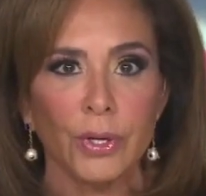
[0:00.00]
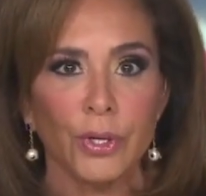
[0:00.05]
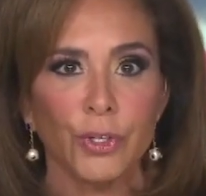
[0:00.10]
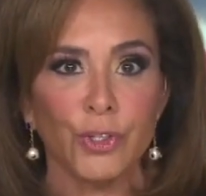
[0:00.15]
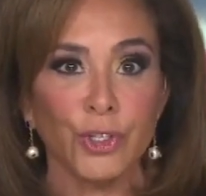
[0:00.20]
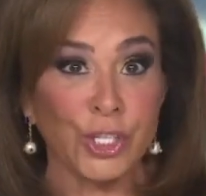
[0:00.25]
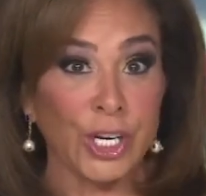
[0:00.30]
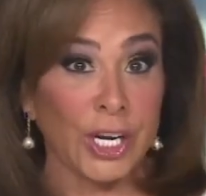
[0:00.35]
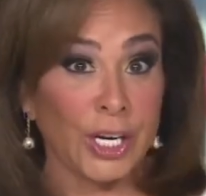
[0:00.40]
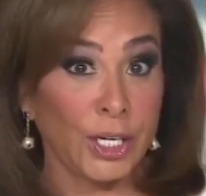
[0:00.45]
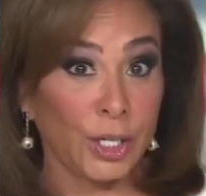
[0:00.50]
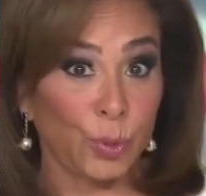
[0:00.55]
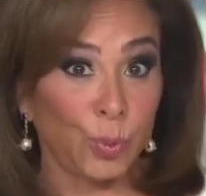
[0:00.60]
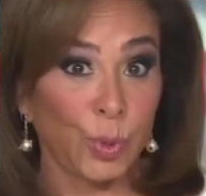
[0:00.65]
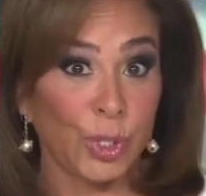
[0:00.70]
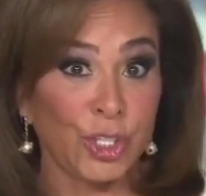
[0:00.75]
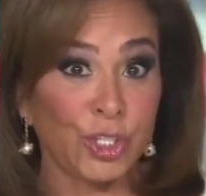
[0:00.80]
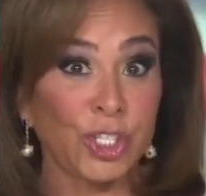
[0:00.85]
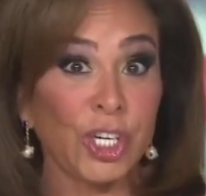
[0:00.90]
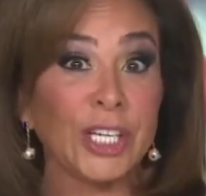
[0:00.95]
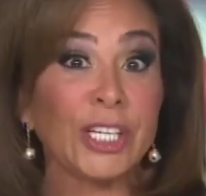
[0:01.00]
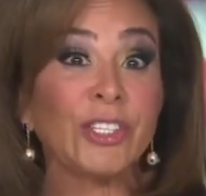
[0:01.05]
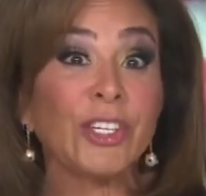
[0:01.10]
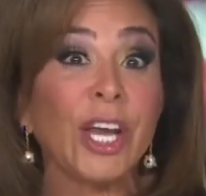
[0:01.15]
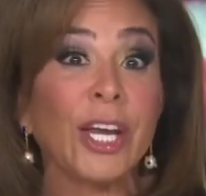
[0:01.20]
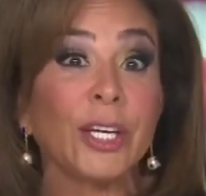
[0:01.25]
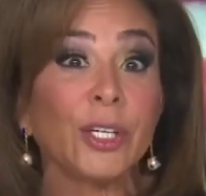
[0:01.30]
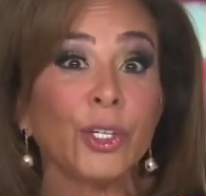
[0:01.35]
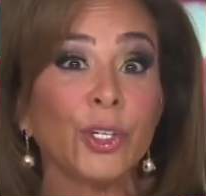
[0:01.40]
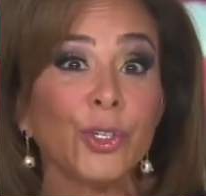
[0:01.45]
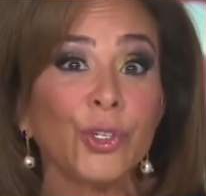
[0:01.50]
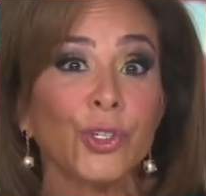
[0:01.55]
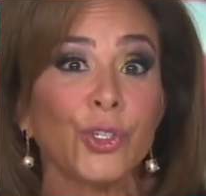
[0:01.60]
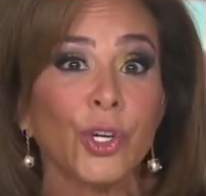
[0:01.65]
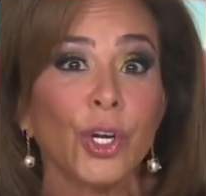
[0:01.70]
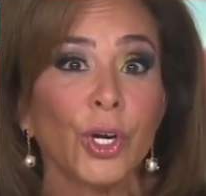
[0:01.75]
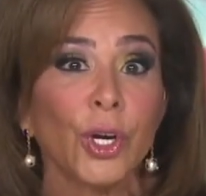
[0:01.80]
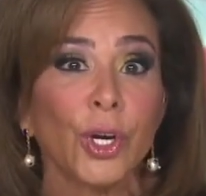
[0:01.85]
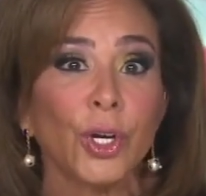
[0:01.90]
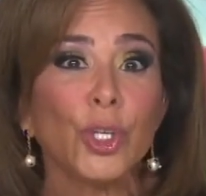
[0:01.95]
Stand with
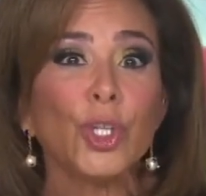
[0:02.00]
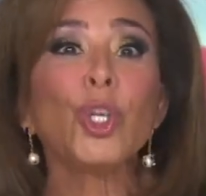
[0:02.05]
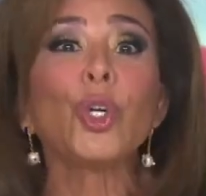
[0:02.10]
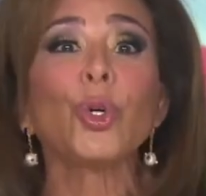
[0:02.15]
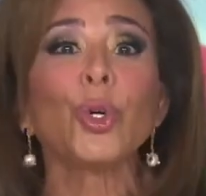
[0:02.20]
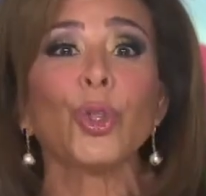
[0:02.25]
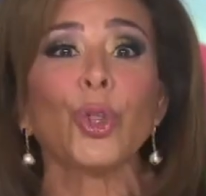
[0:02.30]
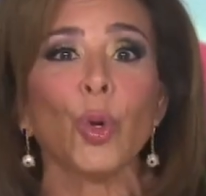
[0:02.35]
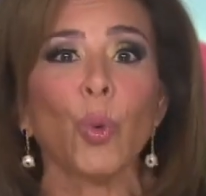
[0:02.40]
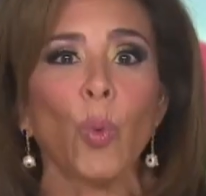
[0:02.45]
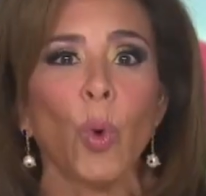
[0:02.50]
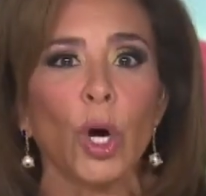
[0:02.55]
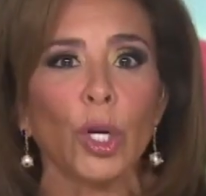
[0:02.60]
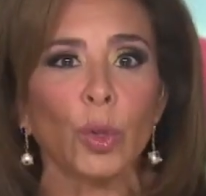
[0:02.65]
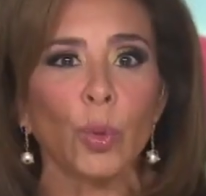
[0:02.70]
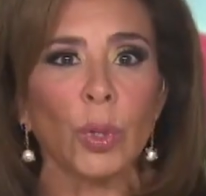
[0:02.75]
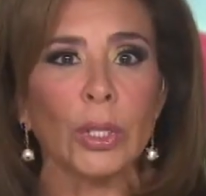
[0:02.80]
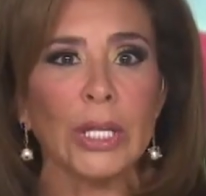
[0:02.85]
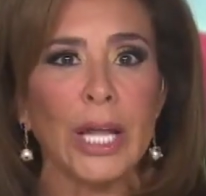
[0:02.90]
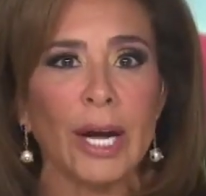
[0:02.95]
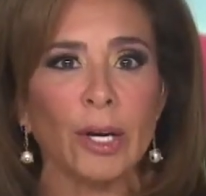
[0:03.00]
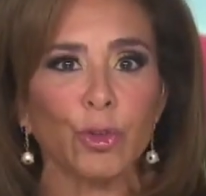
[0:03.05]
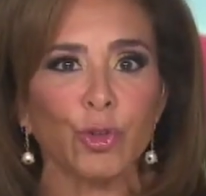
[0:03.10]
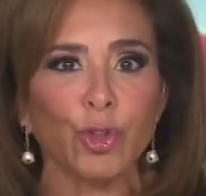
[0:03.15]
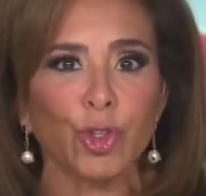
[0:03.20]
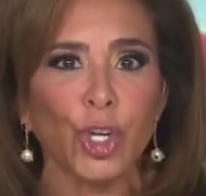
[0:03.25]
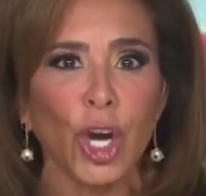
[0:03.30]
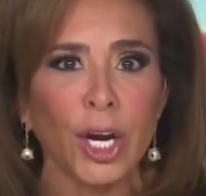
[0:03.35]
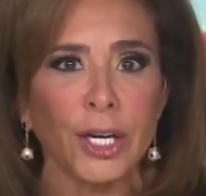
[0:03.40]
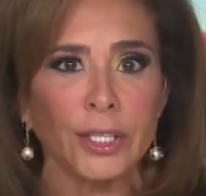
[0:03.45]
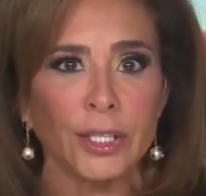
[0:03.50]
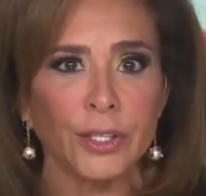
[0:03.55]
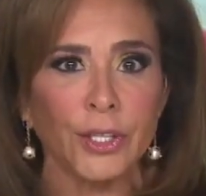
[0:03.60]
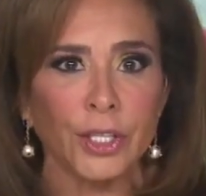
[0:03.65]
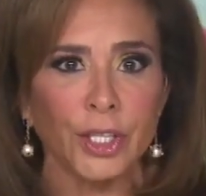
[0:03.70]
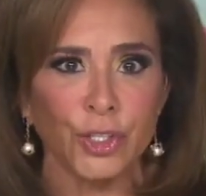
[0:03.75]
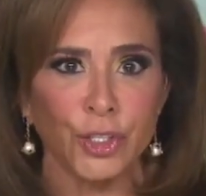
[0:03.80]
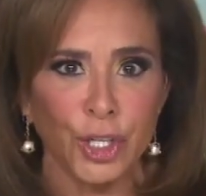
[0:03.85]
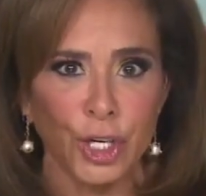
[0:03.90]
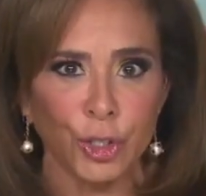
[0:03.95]
dictators? You're the one who allowed China to
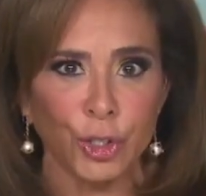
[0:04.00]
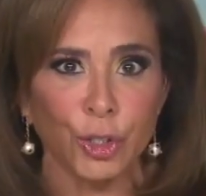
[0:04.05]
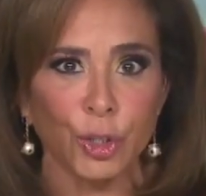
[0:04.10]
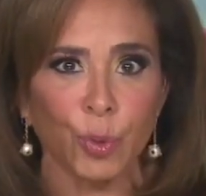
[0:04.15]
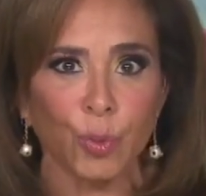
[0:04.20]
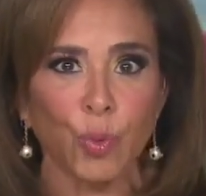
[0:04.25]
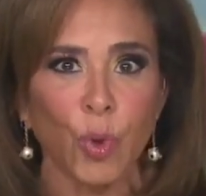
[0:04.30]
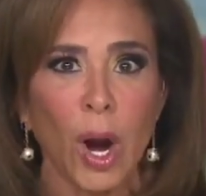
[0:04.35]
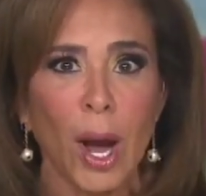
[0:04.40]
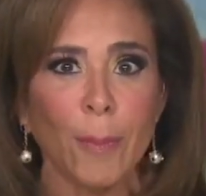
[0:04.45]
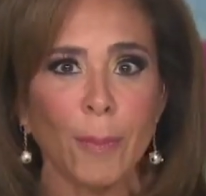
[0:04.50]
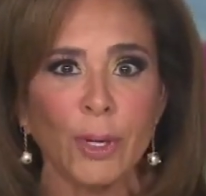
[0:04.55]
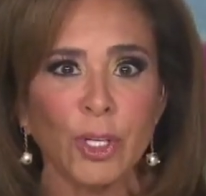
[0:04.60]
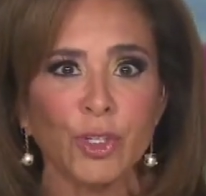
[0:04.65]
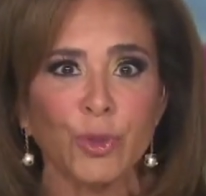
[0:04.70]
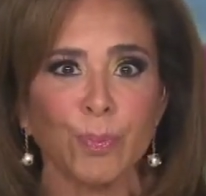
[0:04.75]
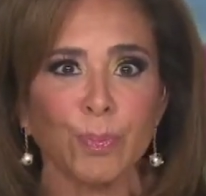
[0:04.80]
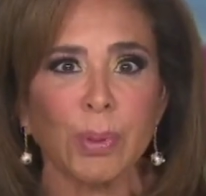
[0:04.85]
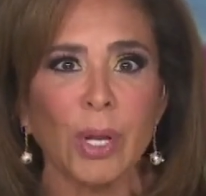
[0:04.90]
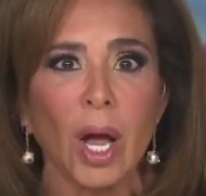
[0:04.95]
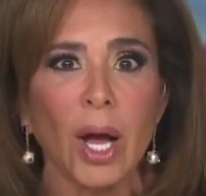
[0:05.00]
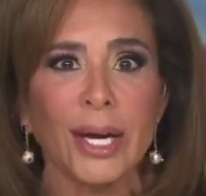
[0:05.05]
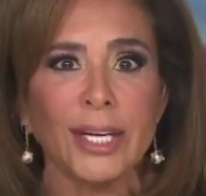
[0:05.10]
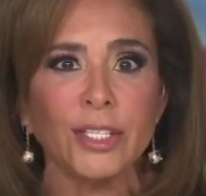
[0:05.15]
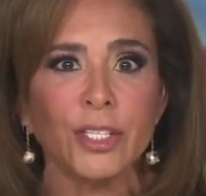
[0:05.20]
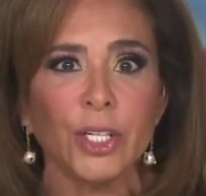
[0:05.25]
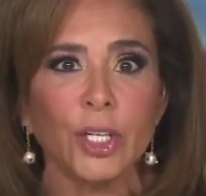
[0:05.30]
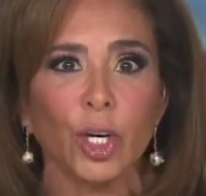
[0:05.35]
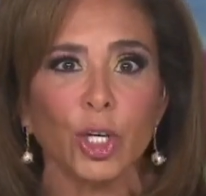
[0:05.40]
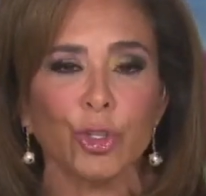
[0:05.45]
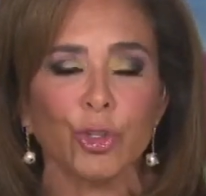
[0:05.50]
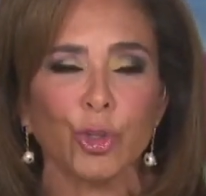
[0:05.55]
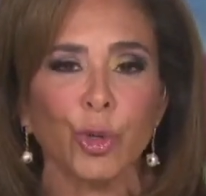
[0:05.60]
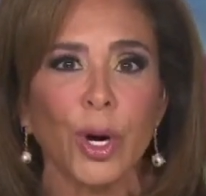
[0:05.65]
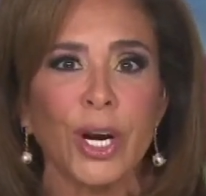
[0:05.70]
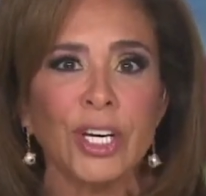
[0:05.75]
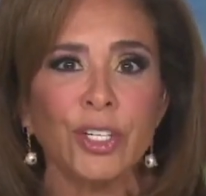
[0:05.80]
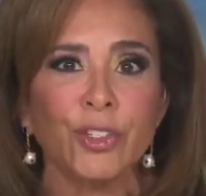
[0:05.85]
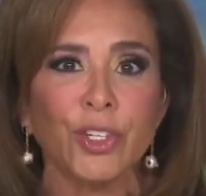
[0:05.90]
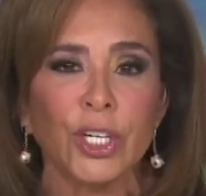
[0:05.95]
continue to rob us blind in our
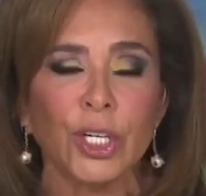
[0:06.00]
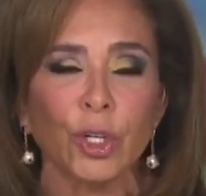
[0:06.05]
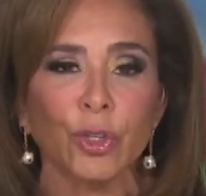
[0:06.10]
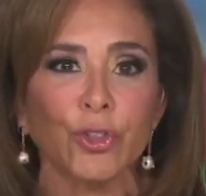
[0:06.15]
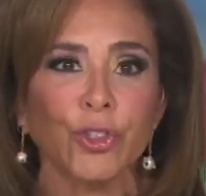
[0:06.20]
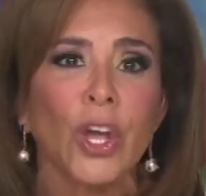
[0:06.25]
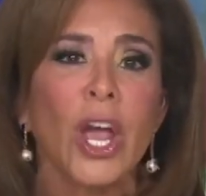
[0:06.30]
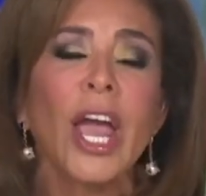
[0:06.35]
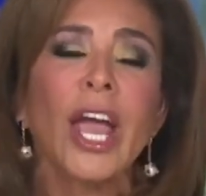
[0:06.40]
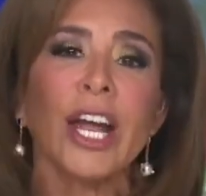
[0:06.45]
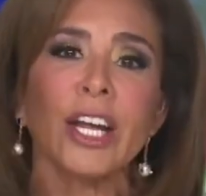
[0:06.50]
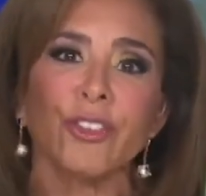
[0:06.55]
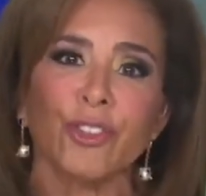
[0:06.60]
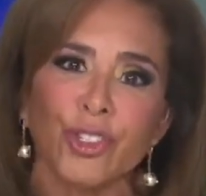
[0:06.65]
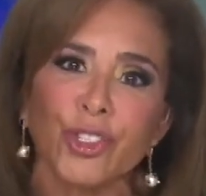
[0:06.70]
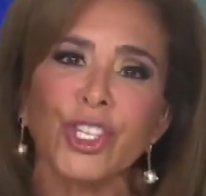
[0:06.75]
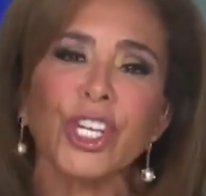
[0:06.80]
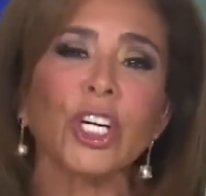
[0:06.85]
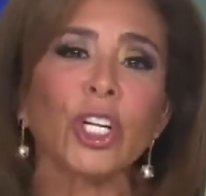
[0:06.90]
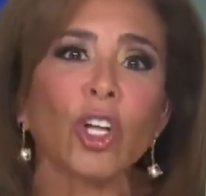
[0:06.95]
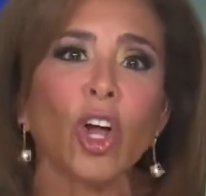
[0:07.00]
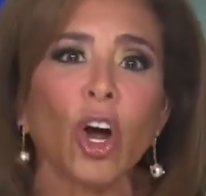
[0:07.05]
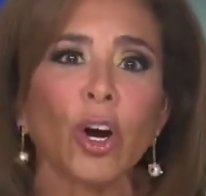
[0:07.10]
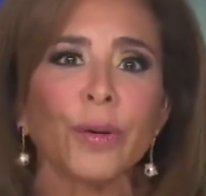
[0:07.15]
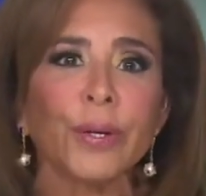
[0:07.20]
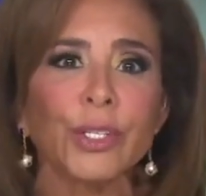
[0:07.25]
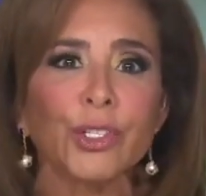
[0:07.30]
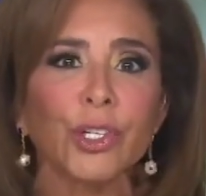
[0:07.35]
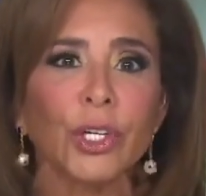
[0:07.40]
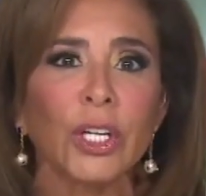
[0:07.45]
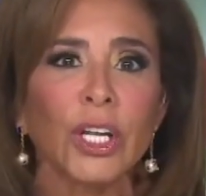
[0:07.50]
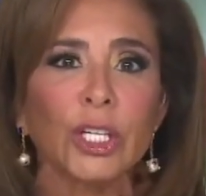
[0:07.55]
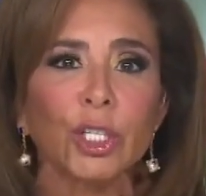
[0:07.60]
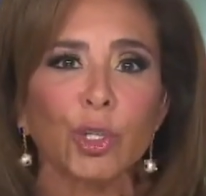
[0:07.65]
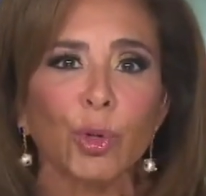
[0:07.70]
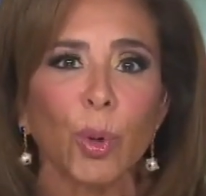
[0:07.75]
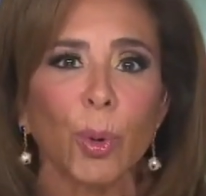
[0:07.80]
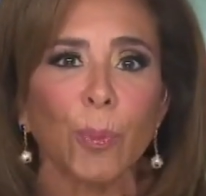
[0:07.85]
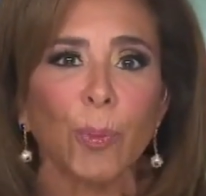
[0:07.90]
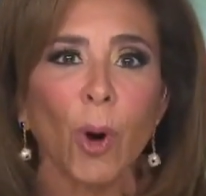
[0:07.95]
trade deals and steal our
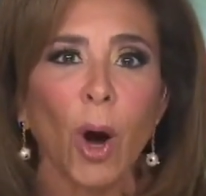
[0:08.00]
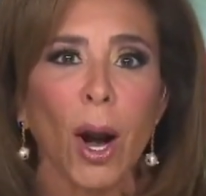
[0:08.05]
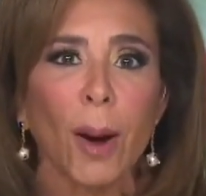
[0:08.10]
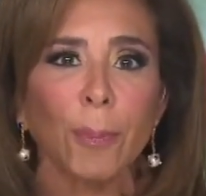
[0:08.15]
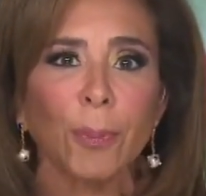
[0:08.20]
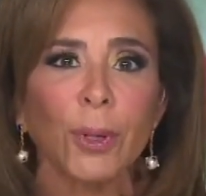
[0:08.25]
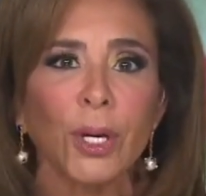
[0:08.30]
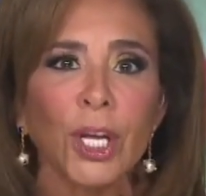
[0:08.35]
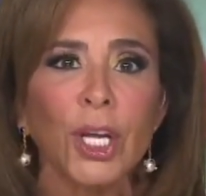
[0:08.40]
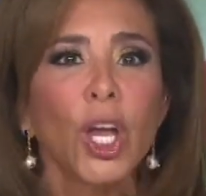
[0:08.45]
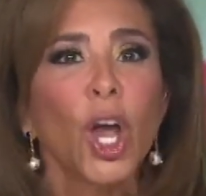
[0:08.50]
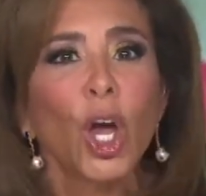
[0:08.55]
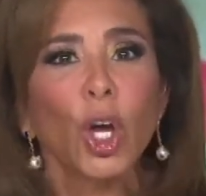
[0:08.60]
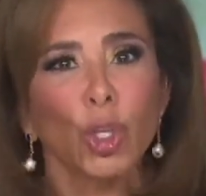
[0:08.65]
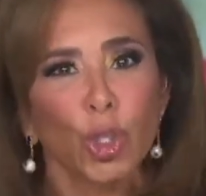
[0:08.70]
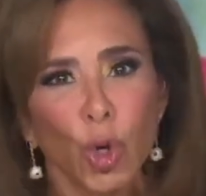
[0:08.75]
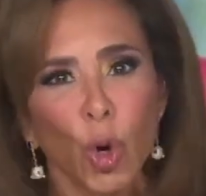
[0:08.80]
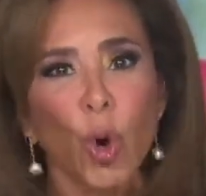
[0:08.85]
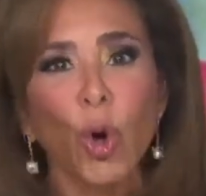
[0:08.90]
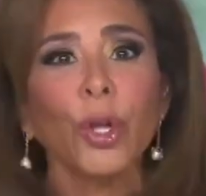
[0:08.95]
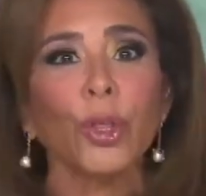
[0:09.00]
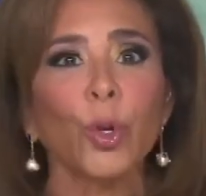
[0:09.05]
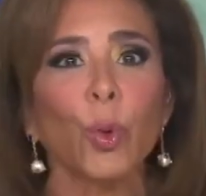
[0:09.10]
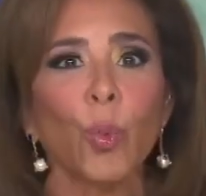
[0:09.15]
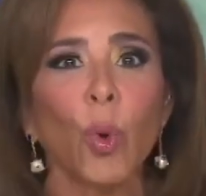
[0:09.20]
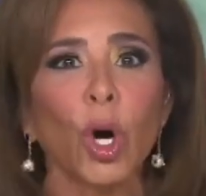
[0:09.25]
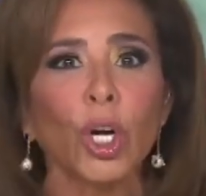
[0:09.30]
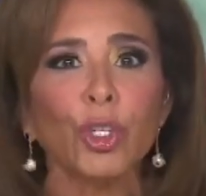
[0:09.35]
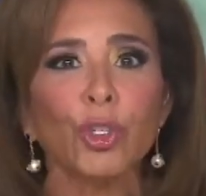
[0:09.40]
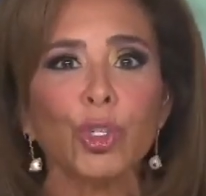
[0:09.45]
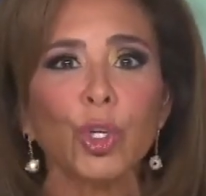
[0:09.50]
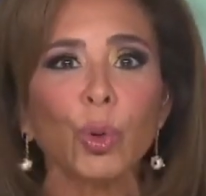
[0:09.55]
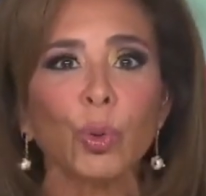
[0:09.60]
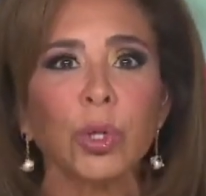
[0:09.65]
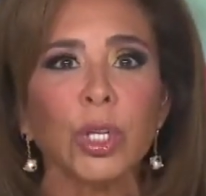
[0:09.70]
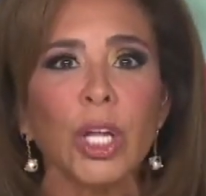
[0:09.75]
intellectual property. You're the one too